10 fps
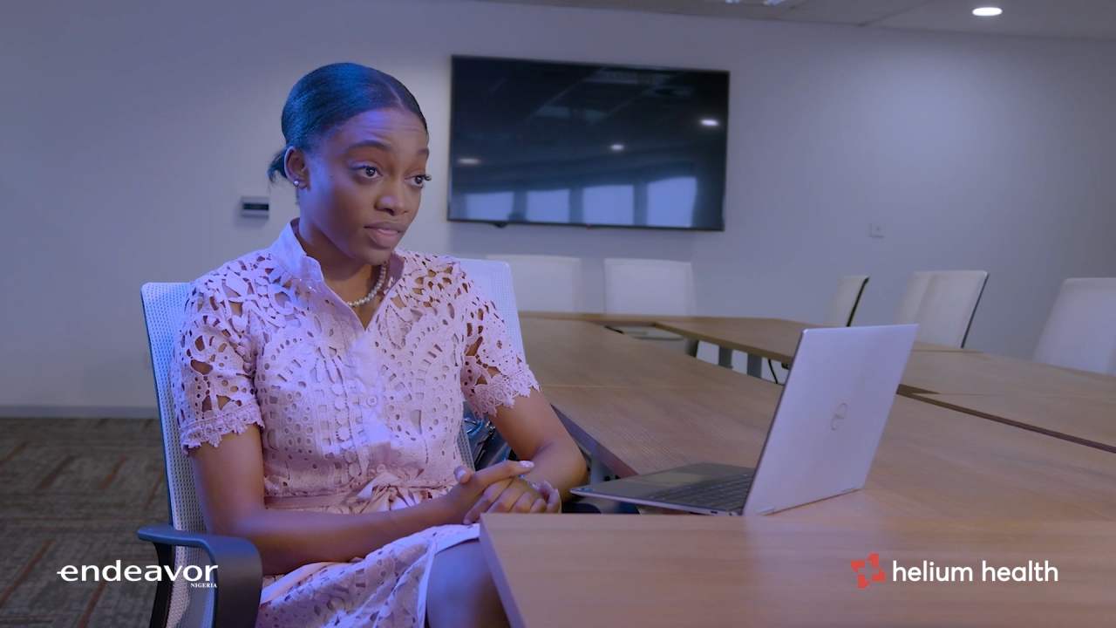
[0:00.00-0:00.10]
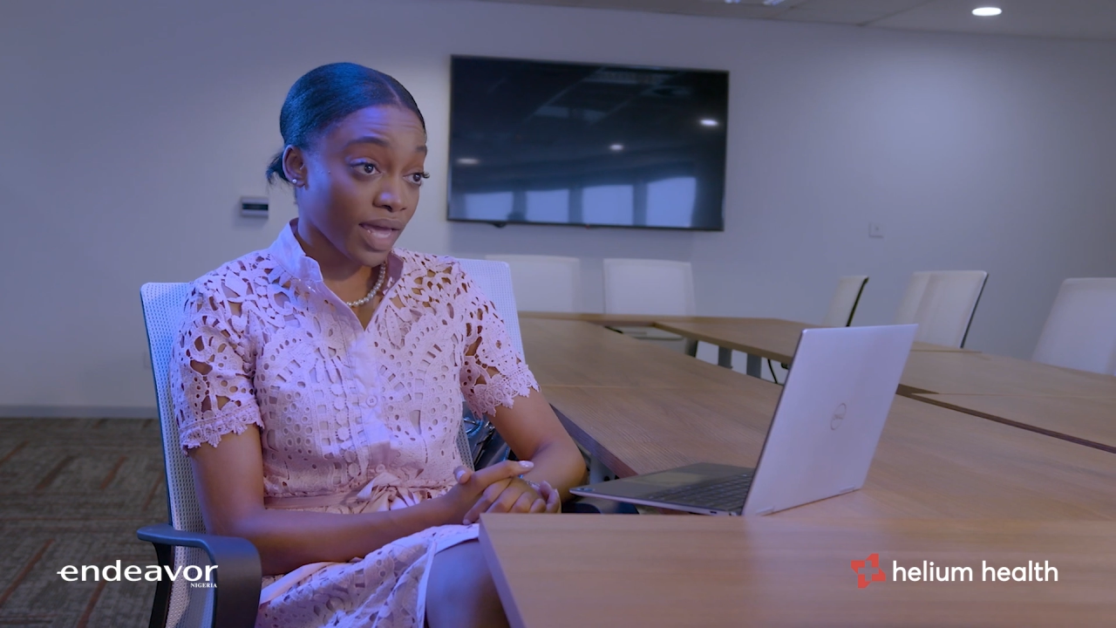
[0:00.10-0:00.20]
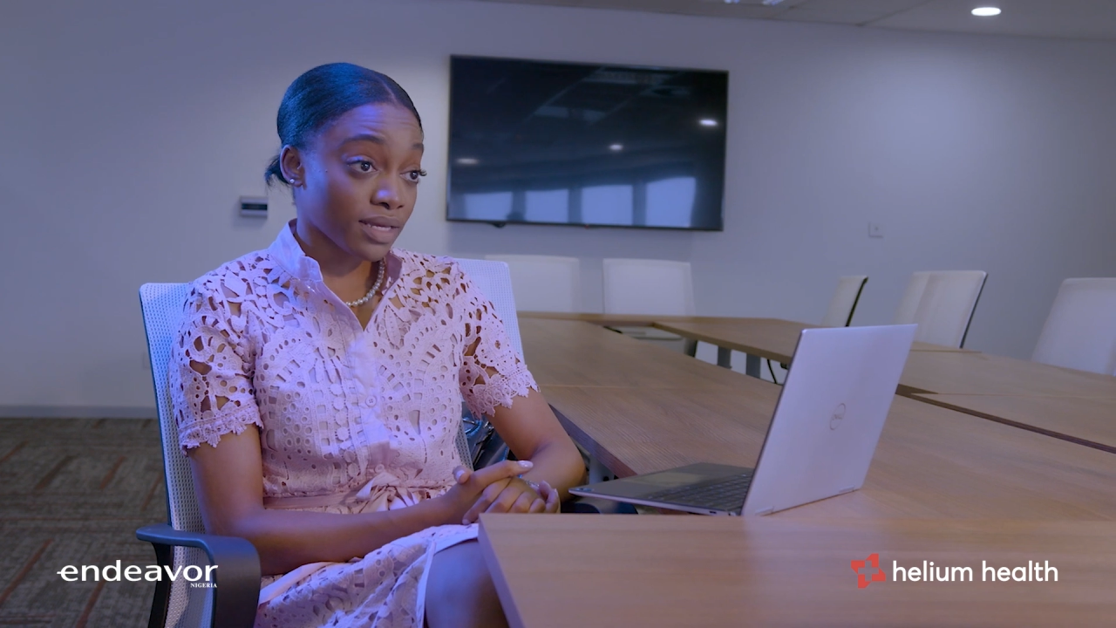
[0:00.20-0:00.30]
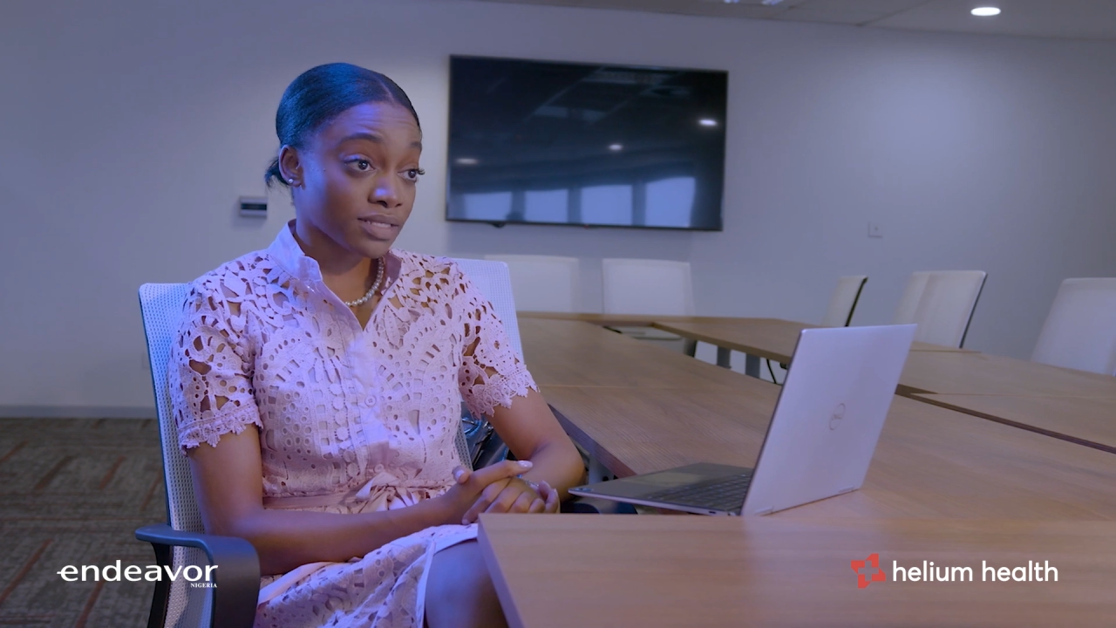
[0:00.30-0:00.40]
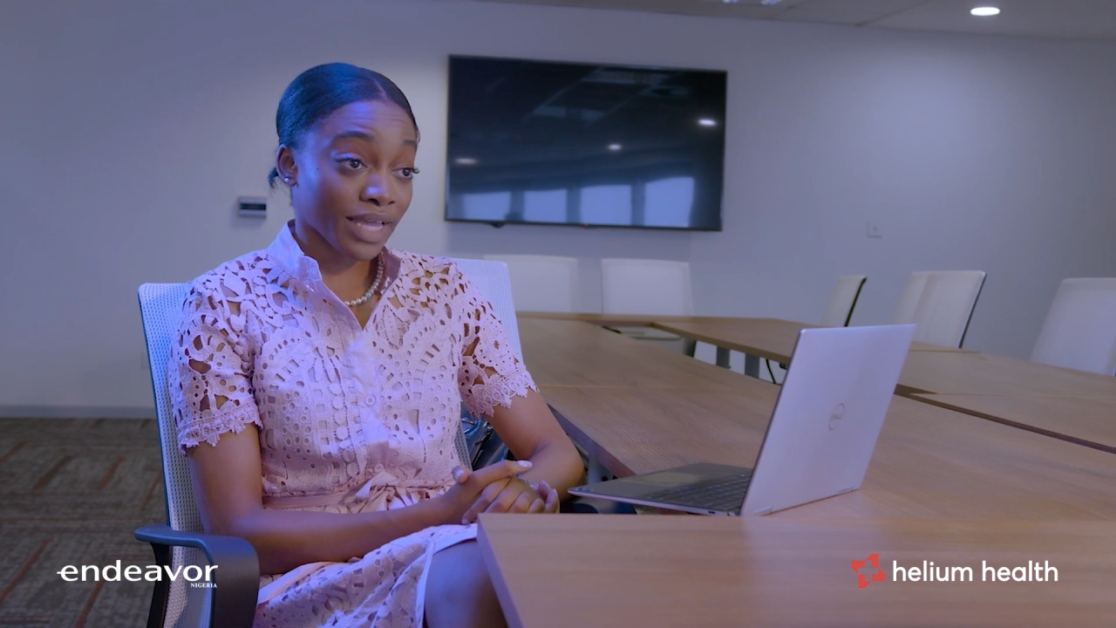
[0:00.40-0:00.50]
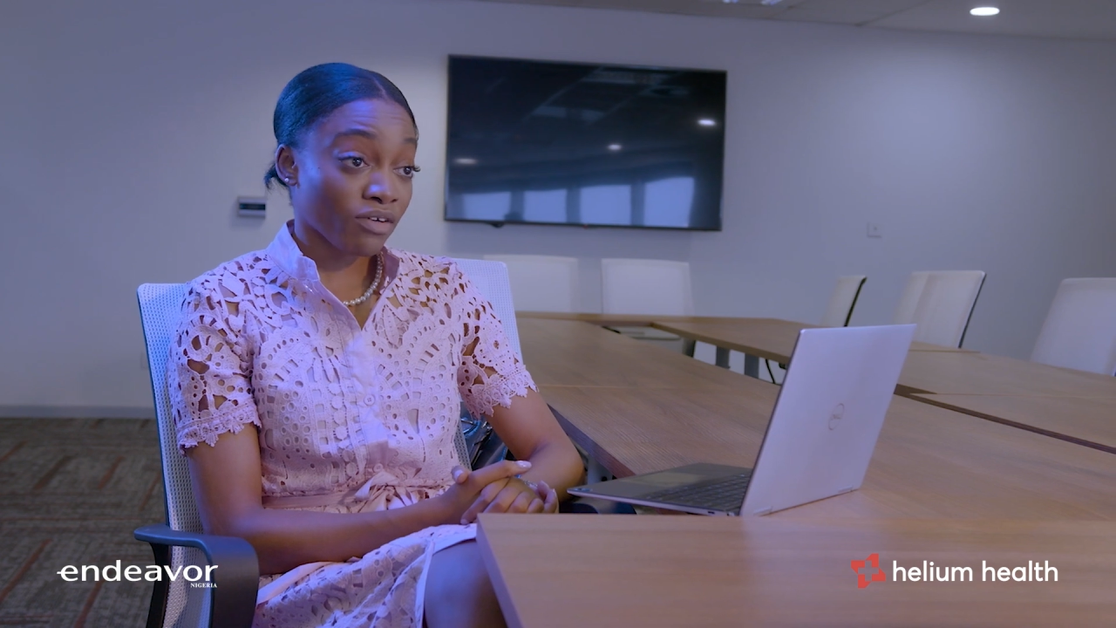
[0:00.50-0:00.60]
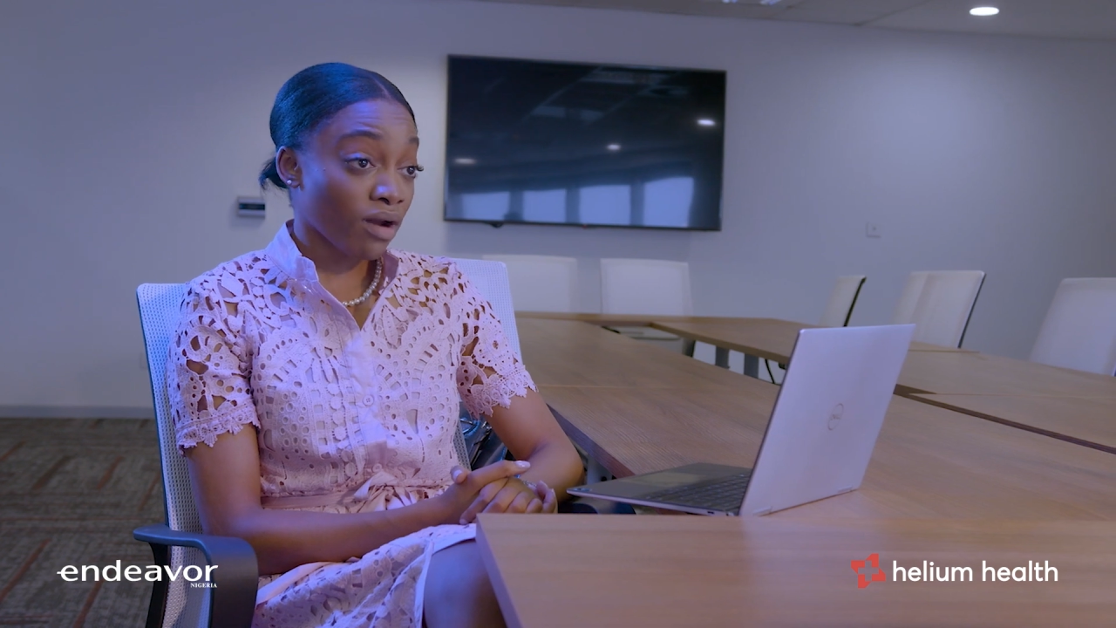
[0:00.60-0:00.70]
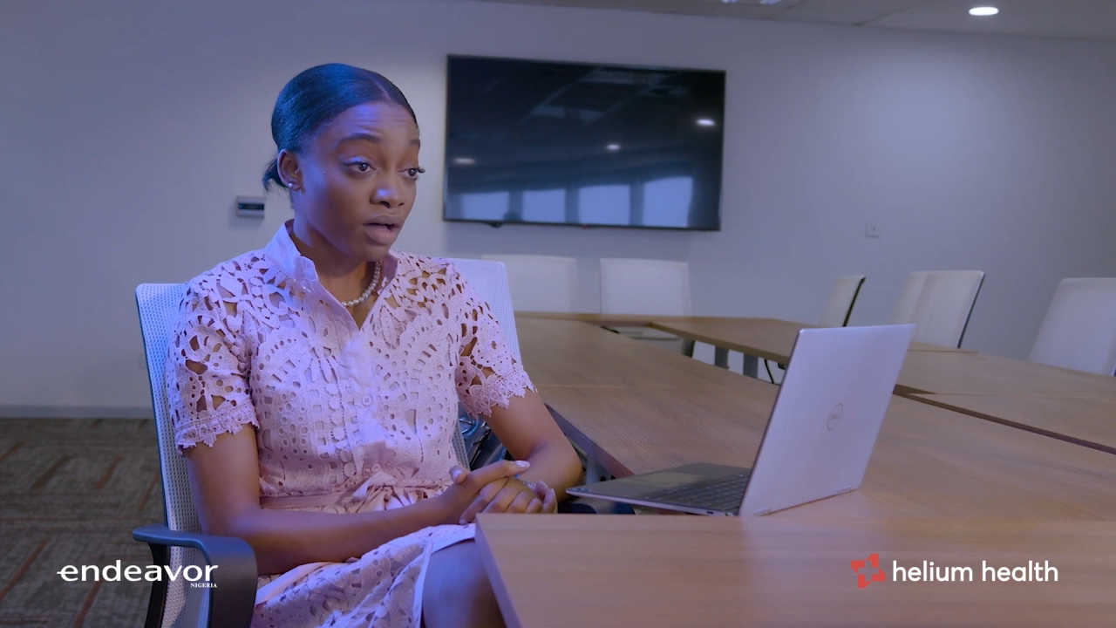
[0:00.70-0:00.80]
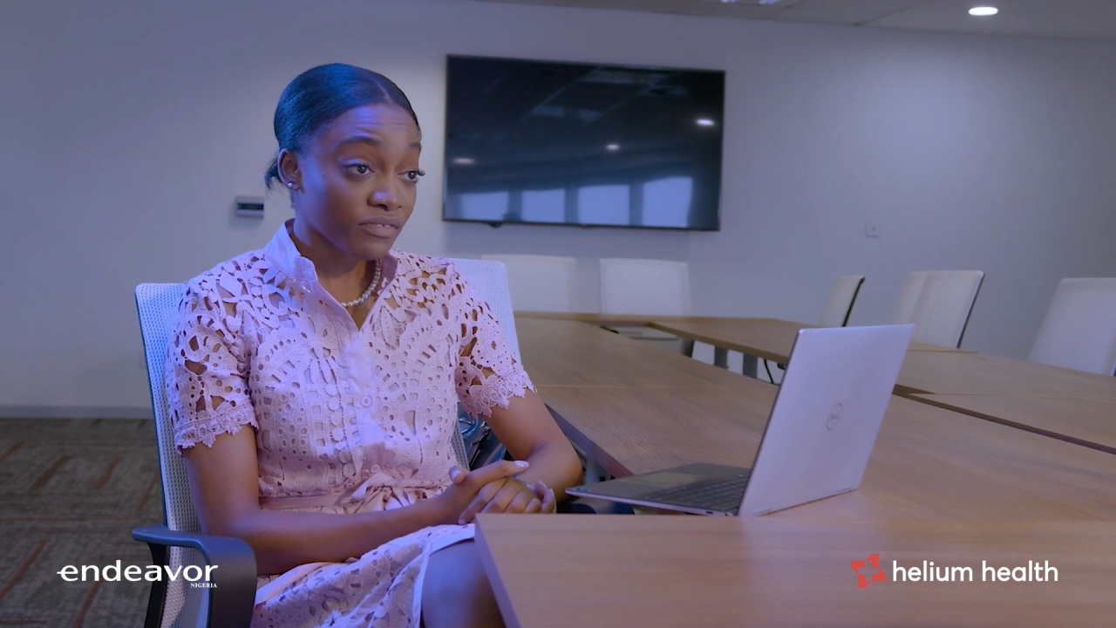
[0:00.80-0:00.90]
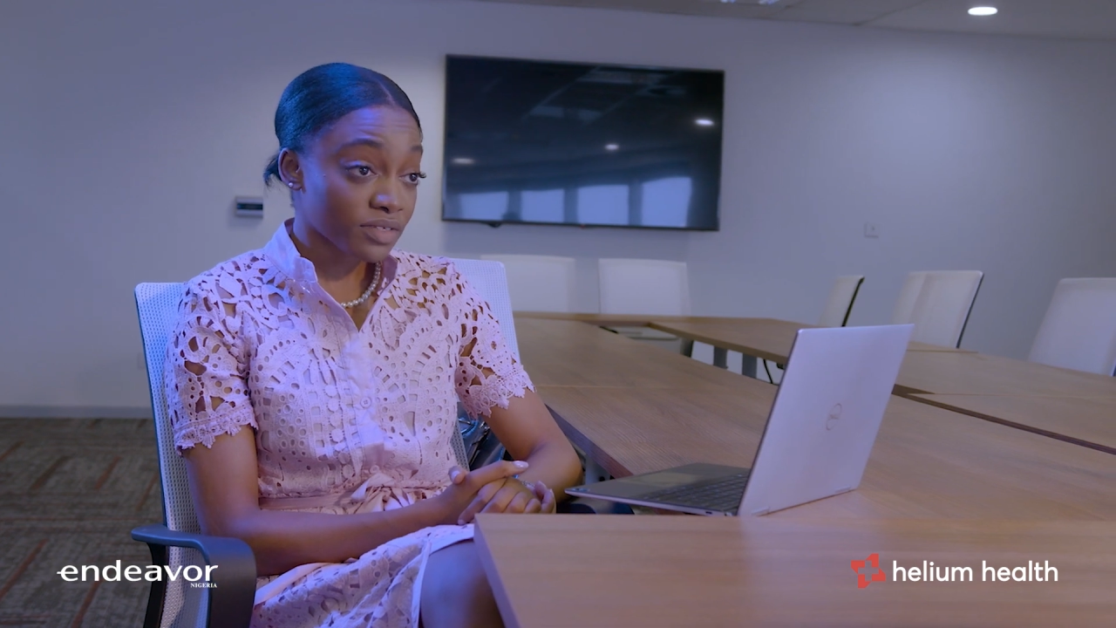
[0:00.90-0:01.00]
that is my
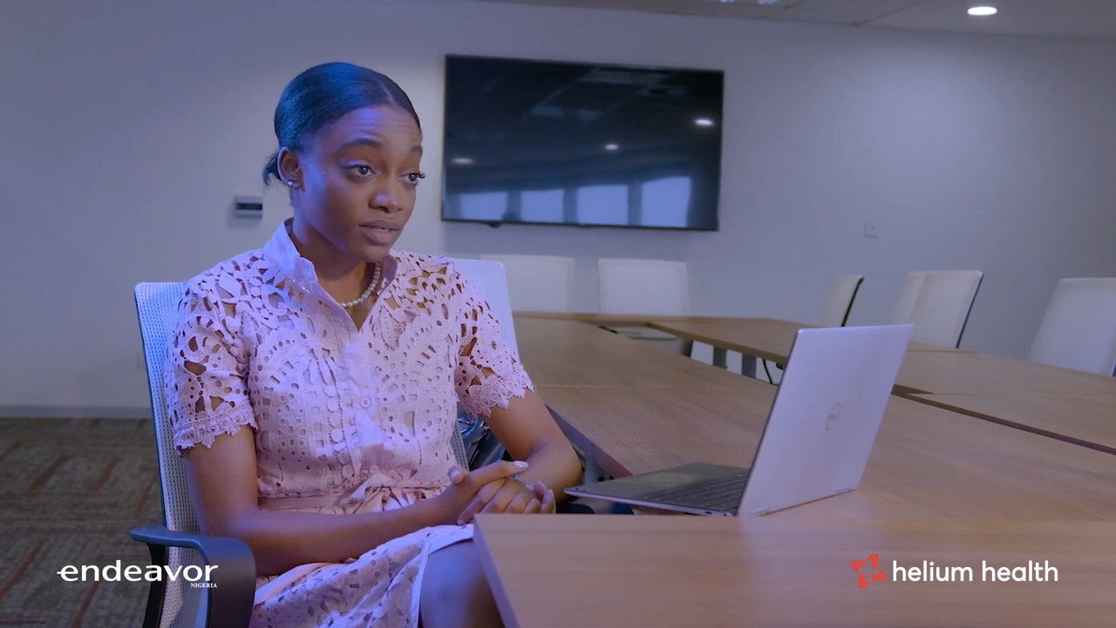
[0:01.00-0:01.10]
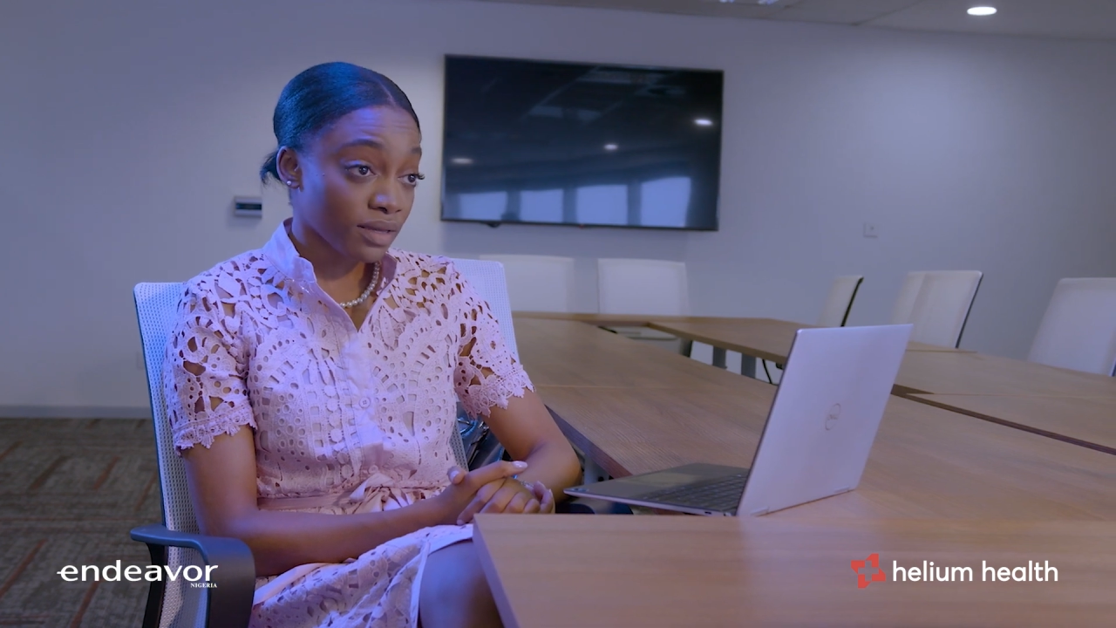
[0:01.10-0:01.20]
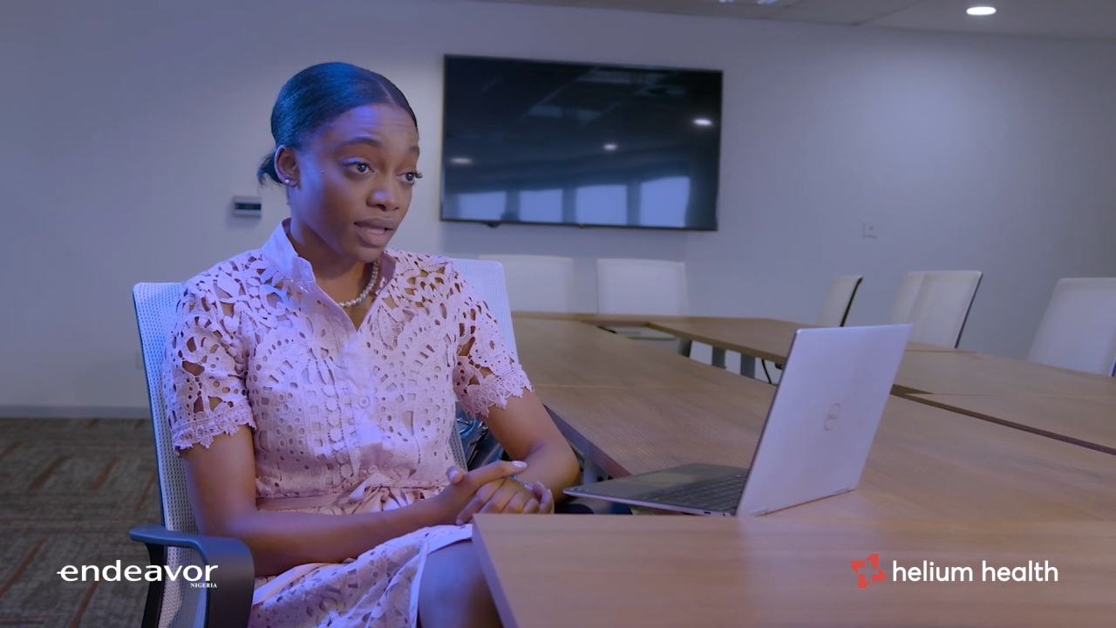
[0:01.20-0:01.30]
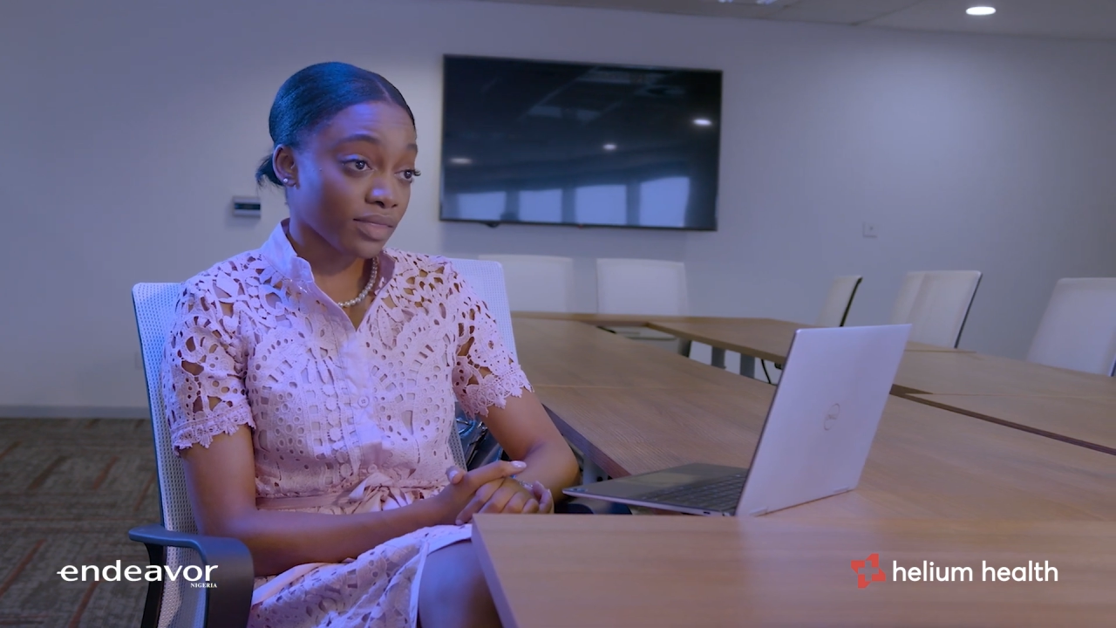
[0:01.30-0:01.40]
craft,